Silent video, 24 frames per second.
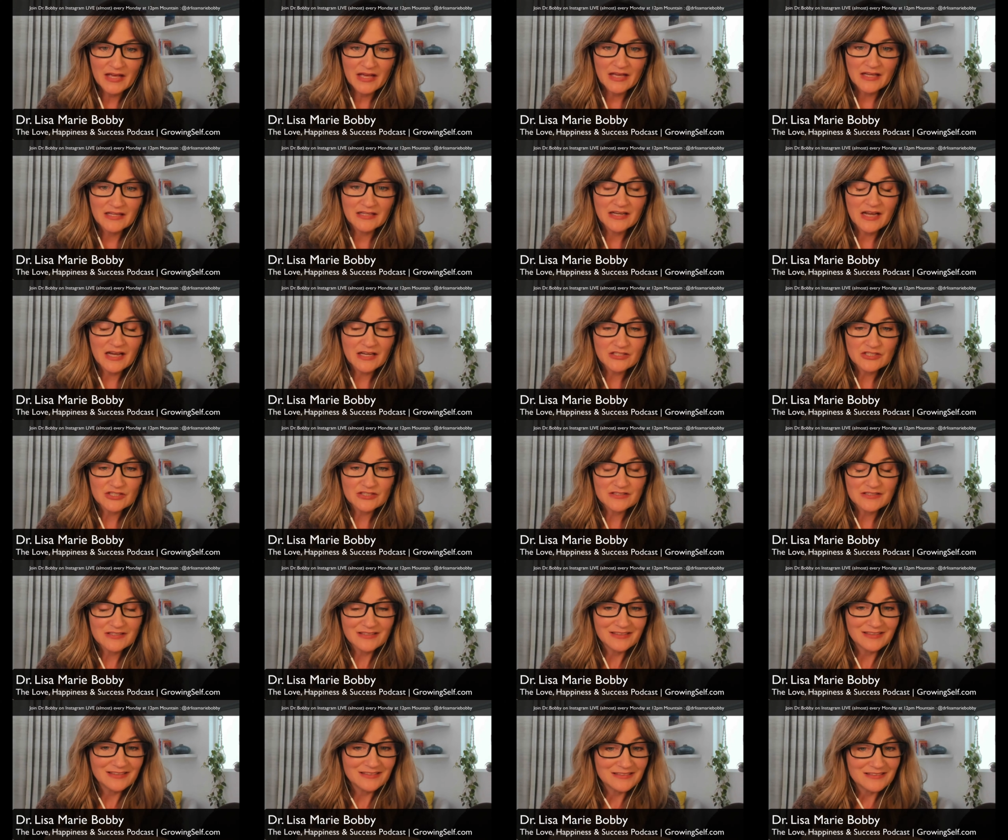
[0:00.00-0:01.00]
not just
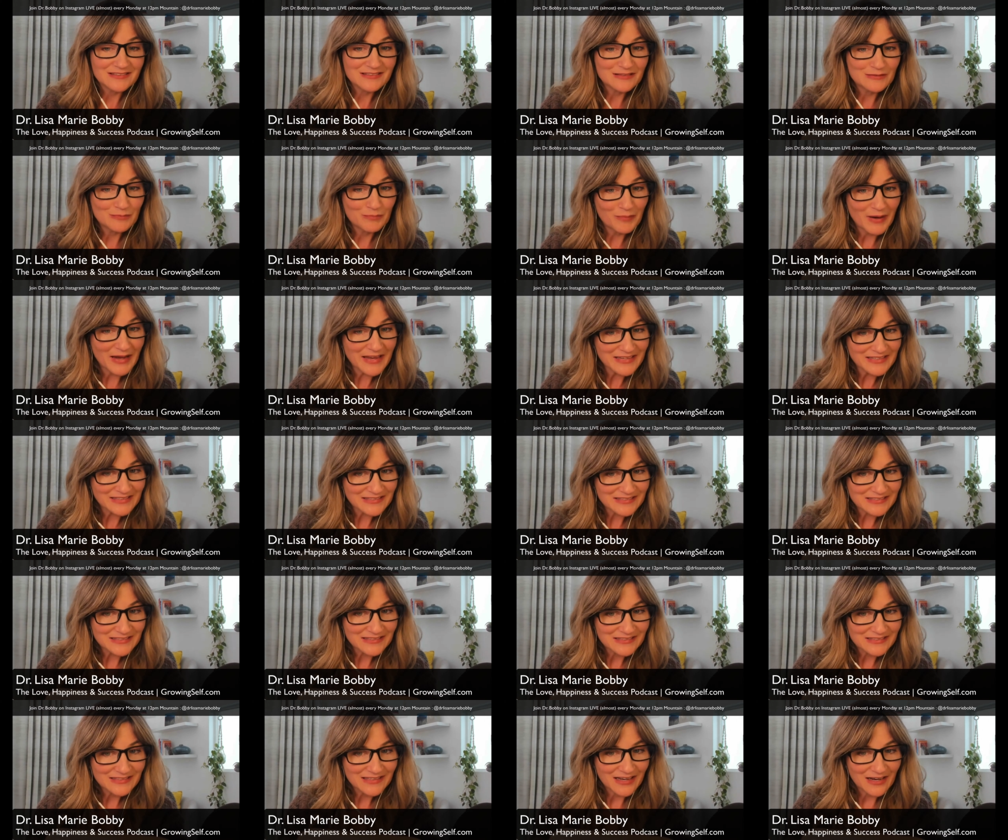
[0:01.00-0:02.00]
in
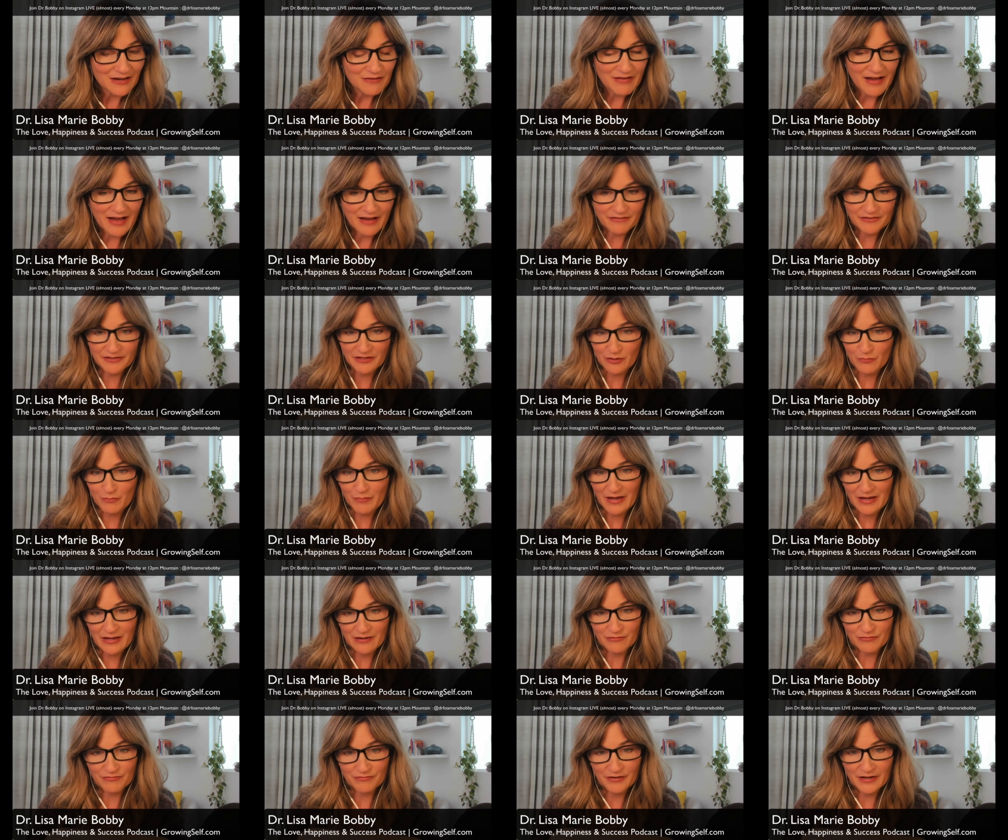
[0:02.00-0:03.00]
spite of having a
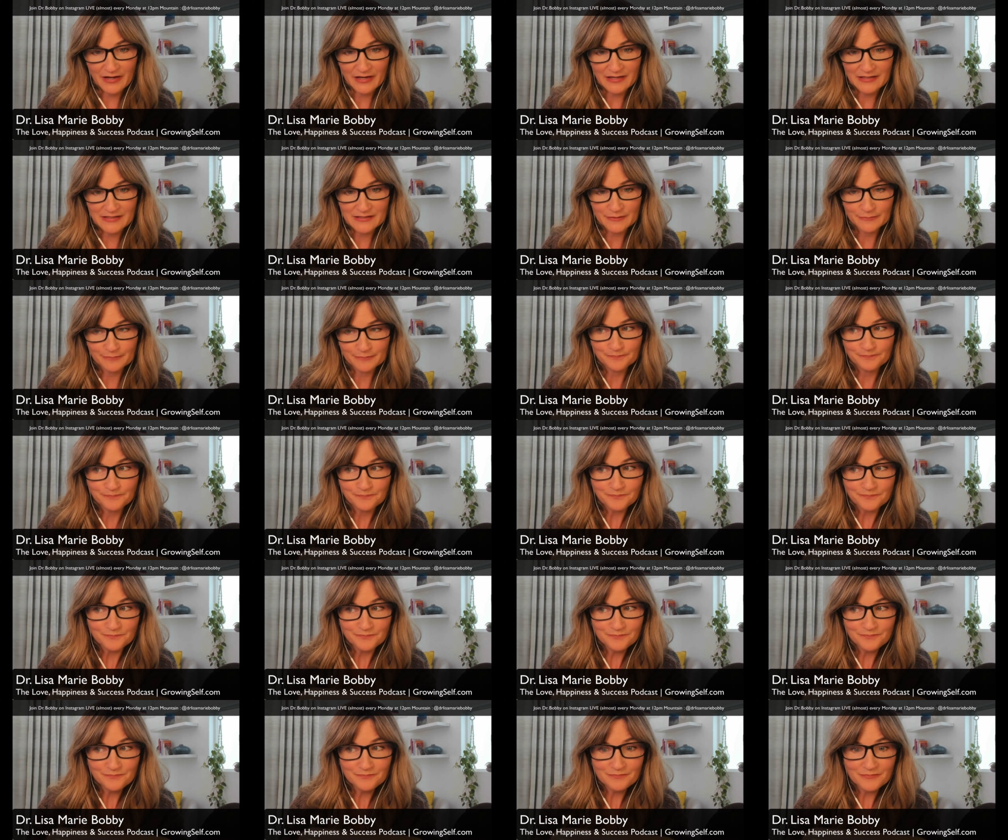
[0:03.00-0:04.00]
bad fight,
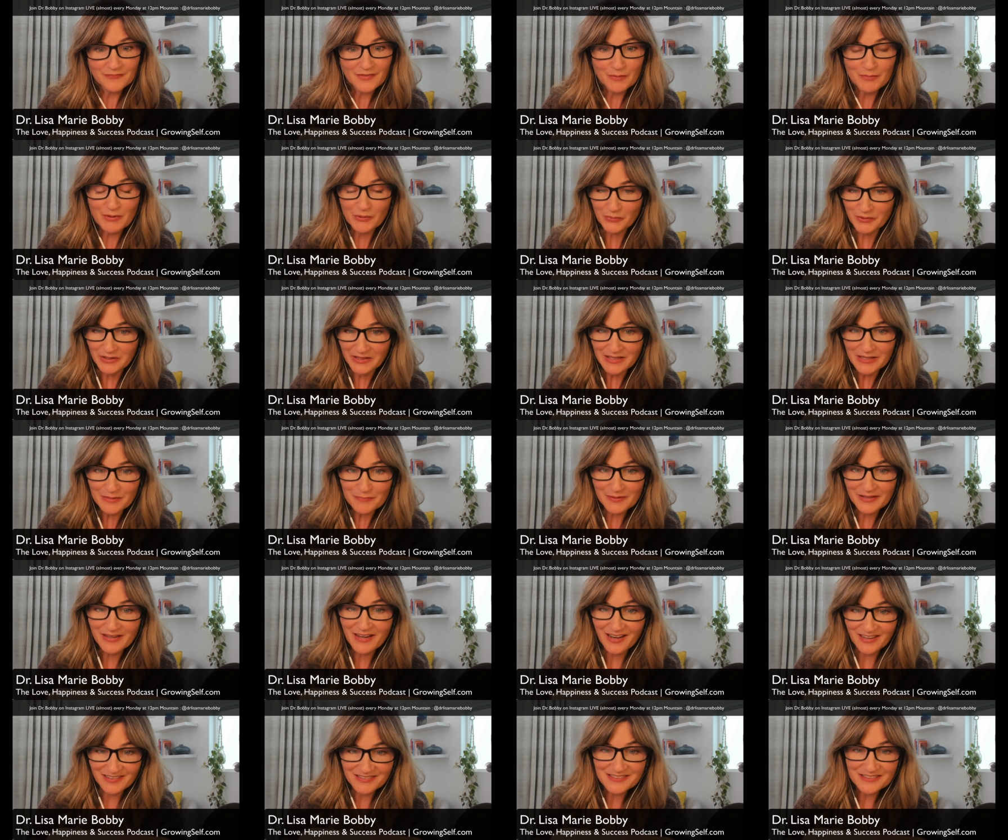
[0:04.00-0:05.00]
but really
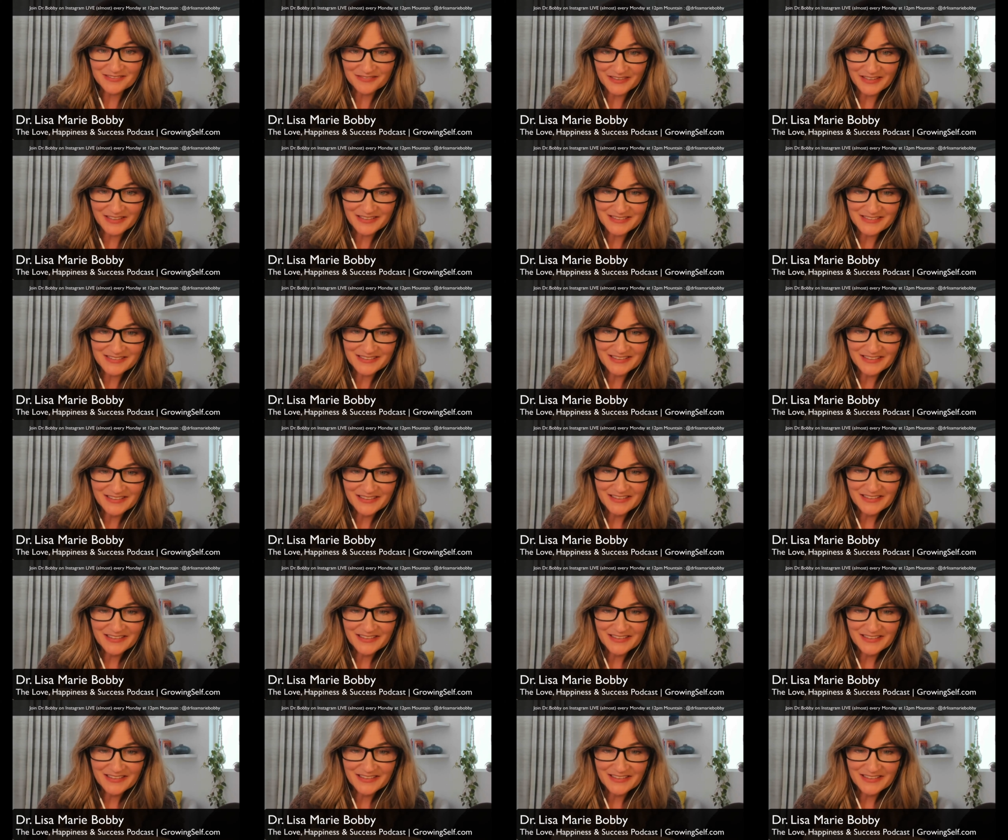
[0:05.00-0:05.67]
because of it.